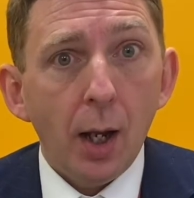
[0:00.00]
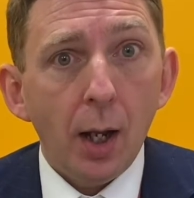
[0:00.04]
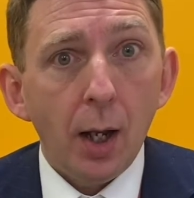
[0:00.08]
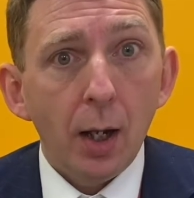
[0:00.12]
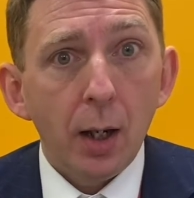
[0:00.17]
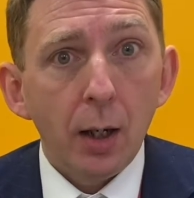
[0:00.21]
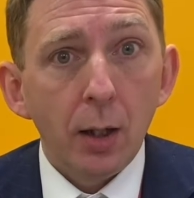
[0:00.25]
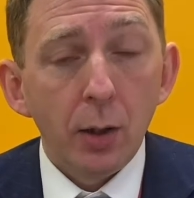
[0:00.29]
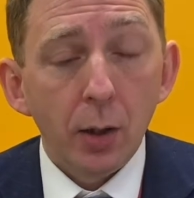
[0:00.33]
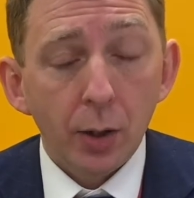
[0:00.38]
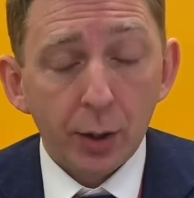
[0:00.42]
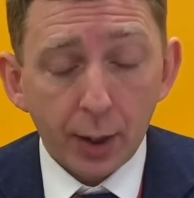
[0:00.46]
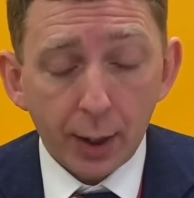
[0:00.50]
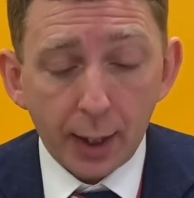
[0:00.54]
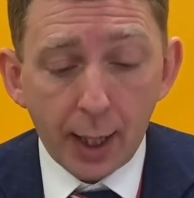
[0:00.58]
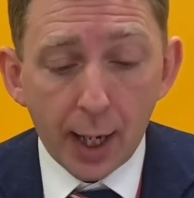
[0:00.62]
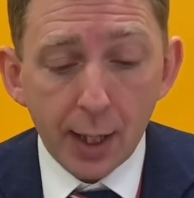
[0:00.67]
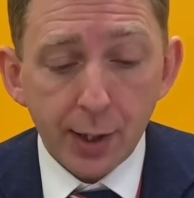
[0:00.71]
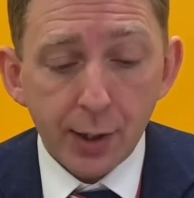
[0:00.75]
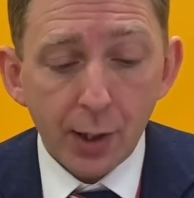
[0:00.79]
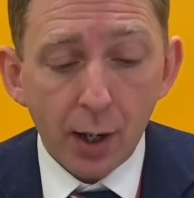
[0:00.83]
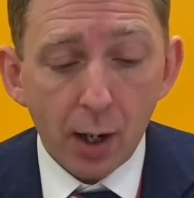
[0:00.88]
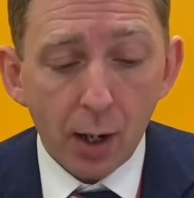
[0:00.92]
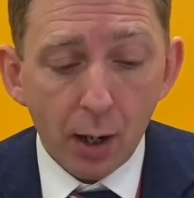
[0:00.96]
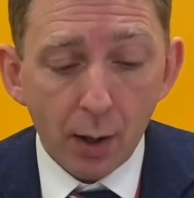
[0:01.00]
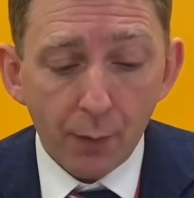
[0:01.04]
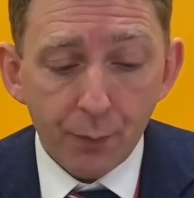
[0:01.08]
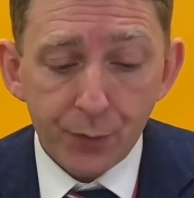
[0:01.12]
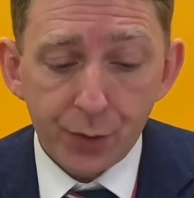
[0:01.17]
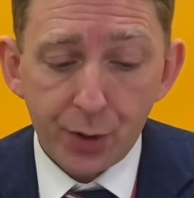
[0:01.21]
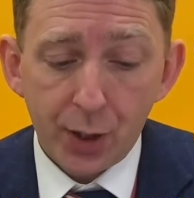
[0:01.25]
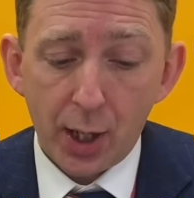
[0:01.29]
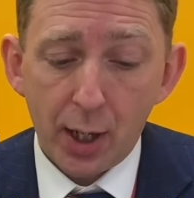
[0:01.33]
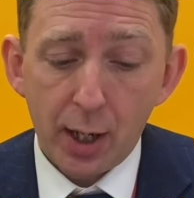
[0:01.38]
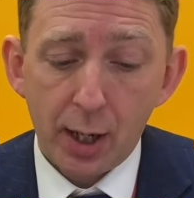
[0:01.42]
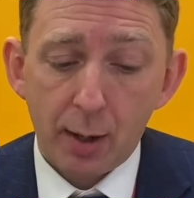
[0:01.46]
Looking ahead to half
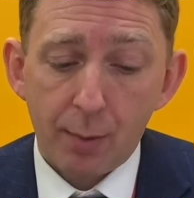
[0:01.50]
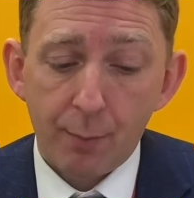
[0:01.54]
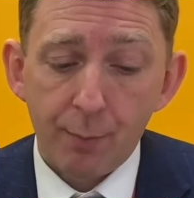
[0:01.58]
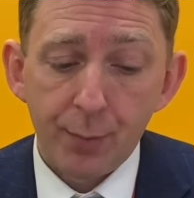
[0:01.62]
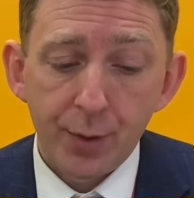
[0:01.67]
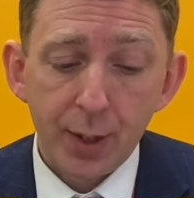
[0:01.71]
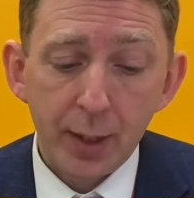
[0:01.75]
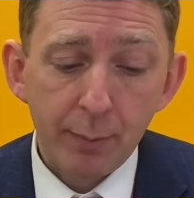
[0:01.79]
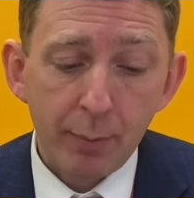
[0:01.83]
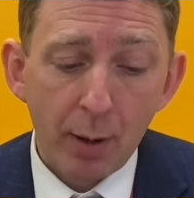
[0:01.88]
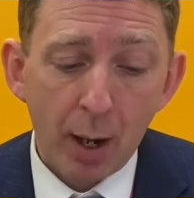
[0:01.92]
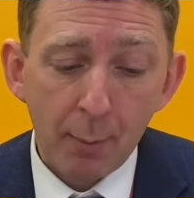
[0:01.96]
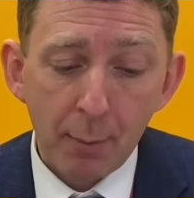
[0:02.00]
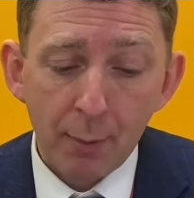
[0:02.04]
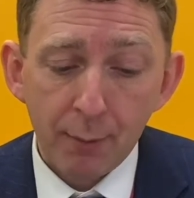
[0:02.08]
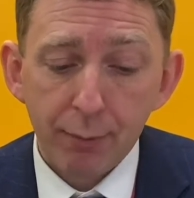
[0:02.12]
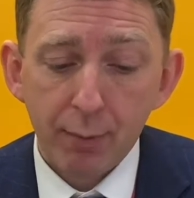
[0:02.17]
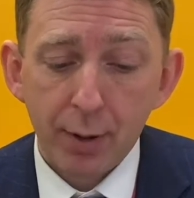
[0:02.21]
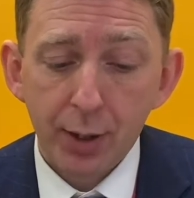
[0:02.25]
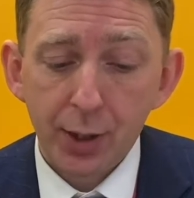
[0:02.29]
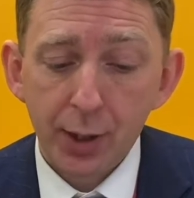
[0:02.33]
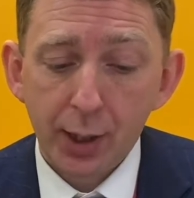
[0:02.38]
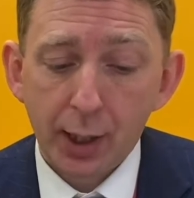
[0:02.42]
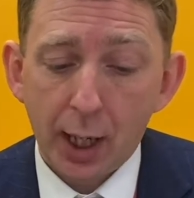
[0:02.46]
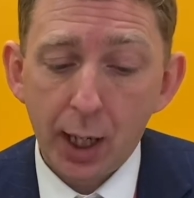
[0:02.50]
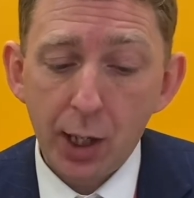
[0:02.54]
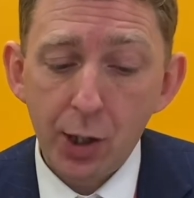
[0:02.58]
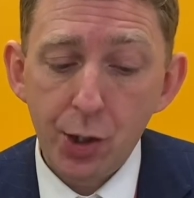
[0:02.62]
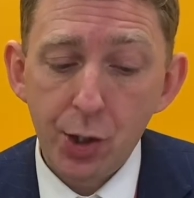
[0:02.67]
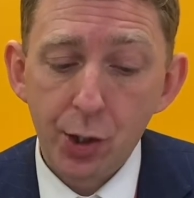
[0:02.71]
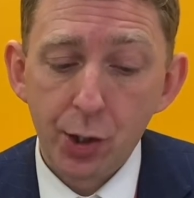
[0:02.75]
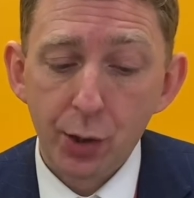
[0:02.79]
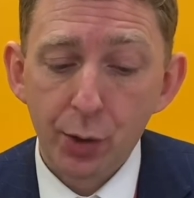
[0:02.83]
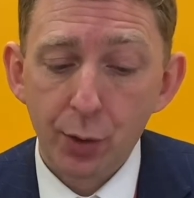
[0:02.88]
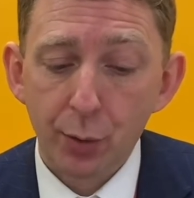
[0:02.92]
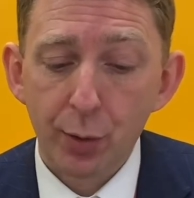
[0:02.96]
term, the Department for Education
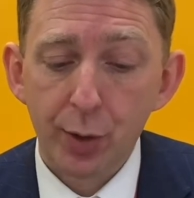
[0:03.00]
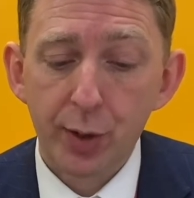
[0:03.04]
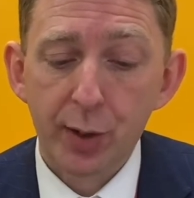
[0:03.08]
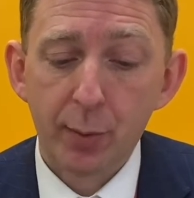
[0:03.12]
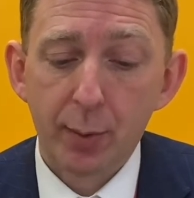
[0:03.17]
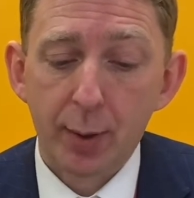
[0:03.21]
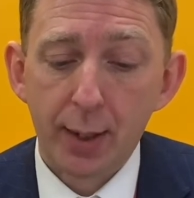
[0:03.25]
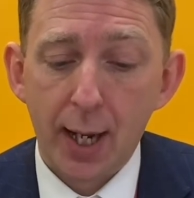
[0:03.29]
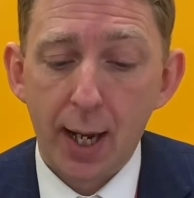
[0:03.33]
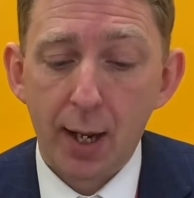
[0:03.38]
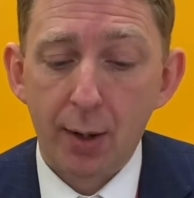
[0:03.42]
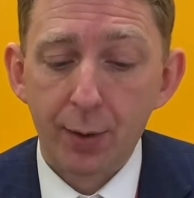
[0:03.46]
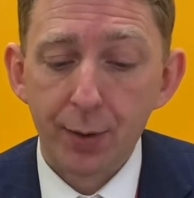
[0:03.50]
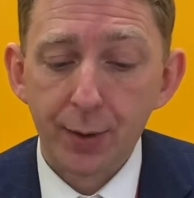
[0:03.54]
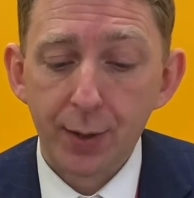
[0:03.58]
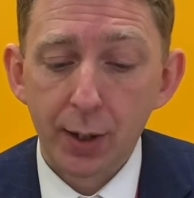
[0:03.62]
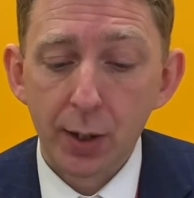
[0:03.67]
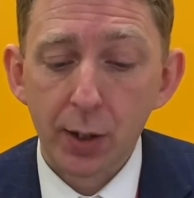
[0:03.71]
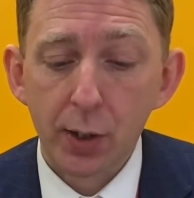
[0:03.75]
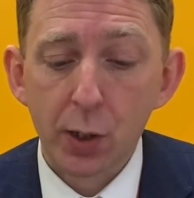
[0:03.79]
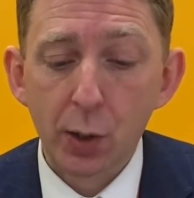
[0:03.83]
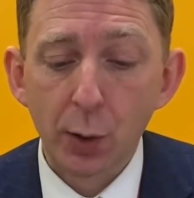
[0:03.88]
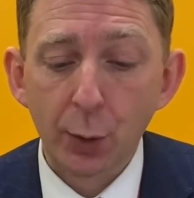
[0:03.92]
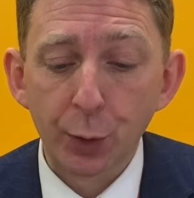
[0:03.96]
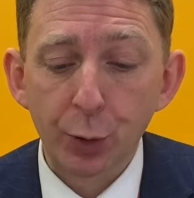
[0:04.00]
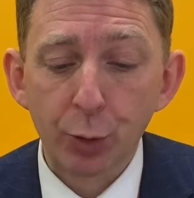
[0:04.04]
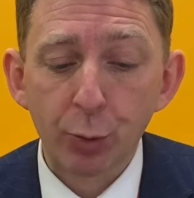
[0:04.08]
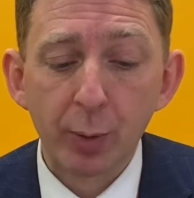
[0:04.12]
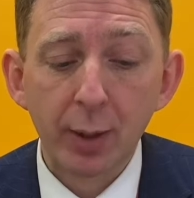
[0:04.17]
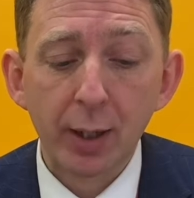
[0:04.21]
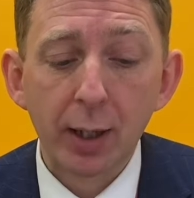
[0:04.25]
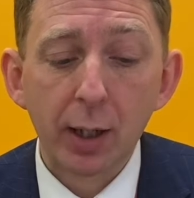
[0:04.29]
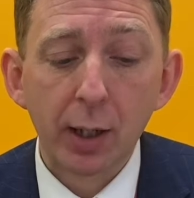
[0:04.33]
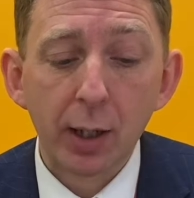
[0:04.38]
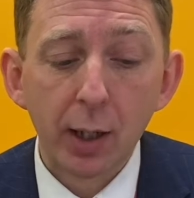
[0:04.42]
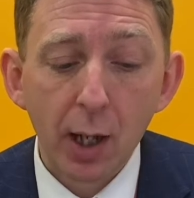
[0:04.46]
has also announced that schools will be
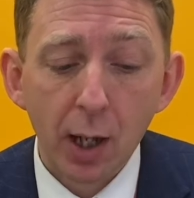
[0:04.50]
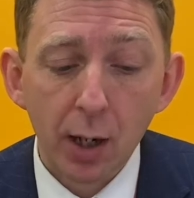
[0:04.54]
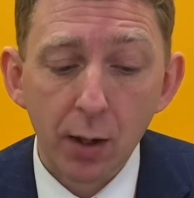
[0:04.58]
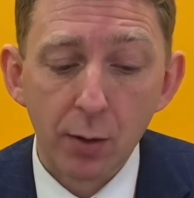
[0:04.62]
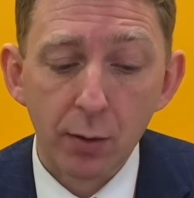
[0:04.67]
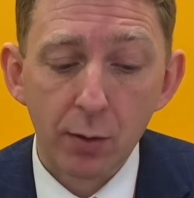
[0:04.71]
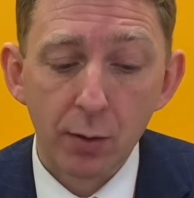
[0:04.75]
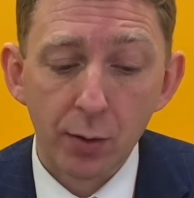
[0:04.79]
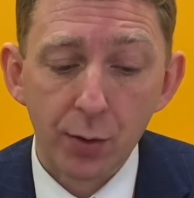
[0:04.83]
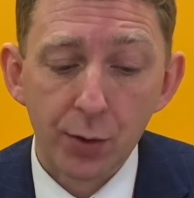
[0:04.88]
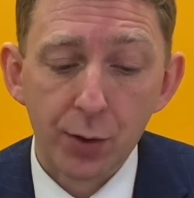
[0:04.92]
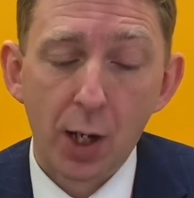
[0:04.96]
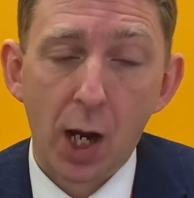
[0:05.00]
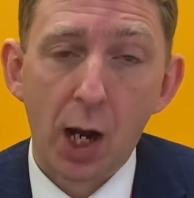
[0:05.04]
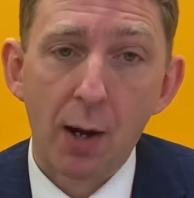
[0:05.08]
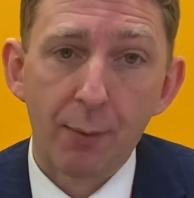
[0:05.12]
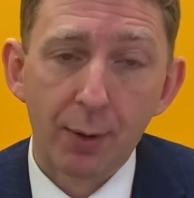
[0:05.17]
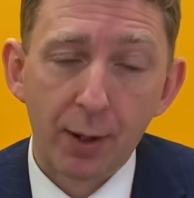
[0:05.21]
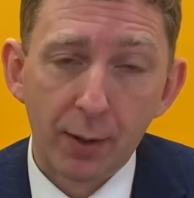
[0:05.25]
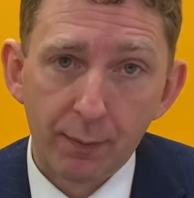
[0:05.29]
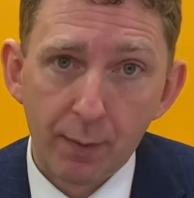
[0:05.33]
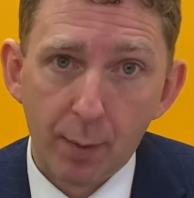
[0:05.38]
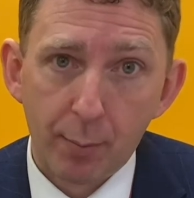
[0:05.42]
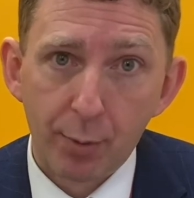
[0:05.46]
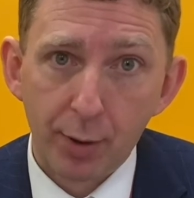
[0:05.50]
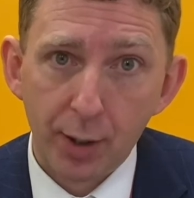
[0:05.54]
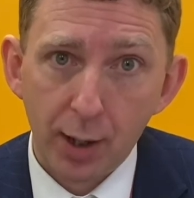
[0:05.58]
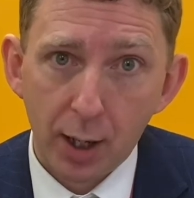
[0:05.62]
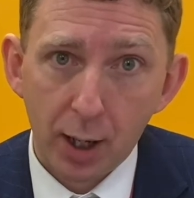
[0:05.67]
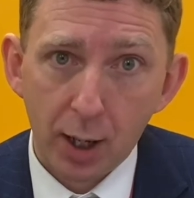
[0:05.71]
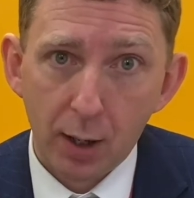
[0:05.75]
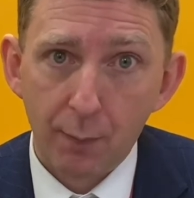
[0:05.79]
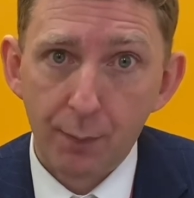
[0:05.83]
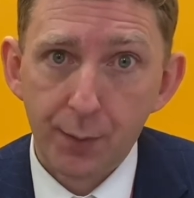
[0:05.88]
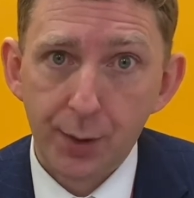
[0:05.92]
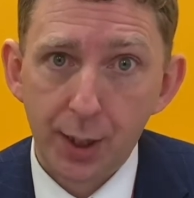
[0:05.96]
closed over the February
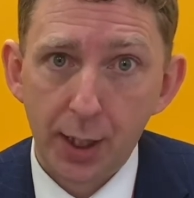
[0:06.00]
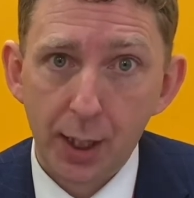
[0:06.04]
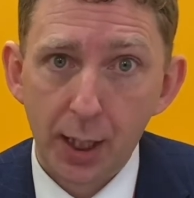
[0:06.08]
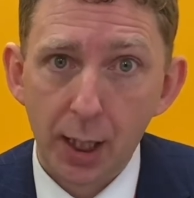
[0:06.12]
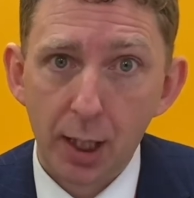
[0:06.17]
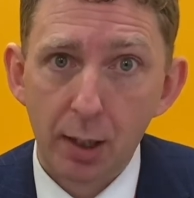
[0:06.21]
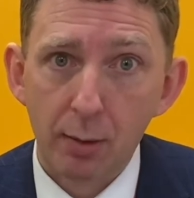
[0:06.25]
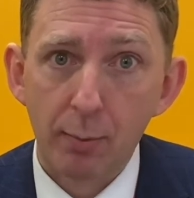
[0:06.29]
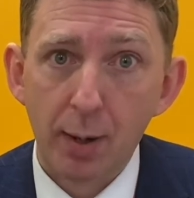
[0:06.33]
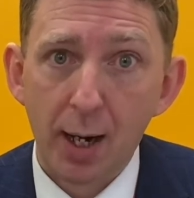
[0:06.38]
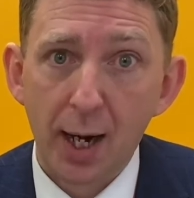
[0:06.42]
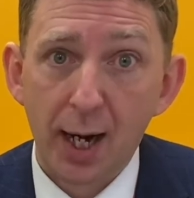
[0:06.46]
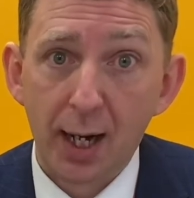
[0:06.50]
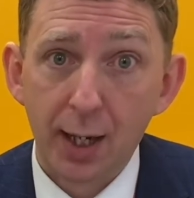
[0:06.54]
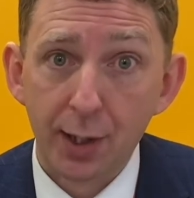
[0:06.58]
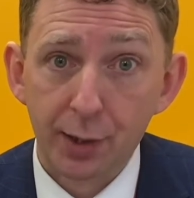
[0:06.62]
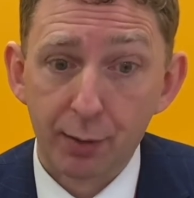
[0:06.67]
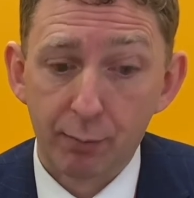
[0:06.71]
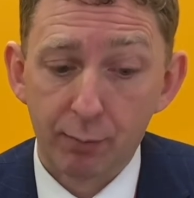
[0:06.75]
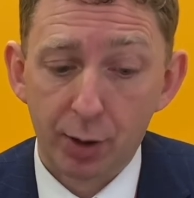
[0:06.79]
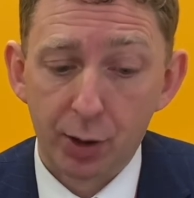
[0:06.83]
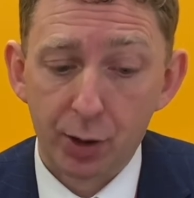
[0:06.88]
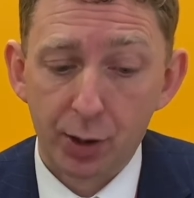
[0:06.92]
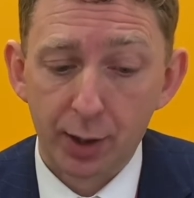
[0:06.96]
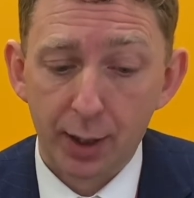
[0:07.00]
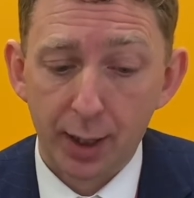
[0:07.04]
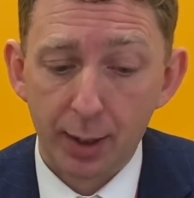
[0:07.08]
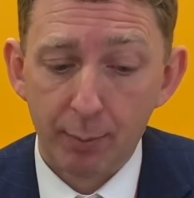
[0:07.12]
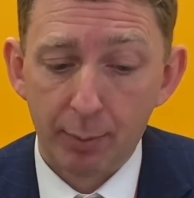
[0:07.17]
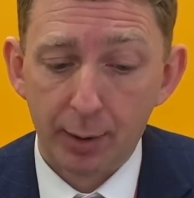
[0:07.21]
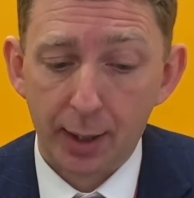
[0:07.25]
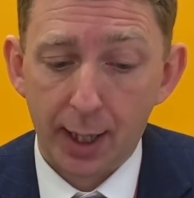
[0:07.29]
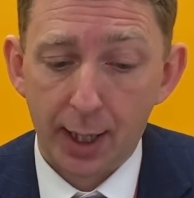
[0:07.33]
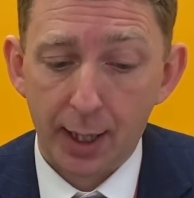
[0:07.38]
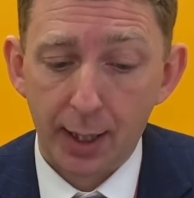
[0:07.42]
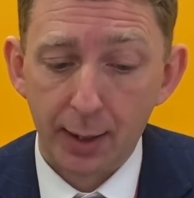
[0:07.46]
half term as originally
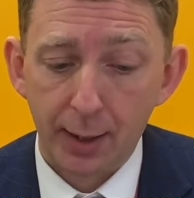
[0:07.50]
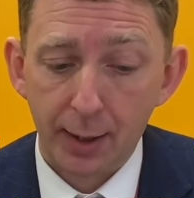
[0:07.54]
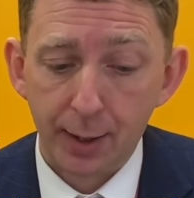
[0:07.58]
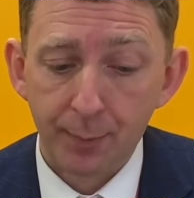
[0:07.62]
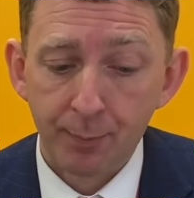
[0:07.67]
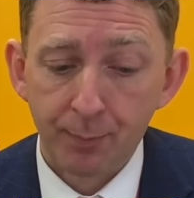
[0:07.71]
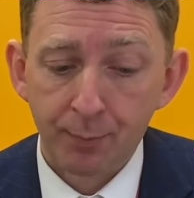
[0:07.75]
planned.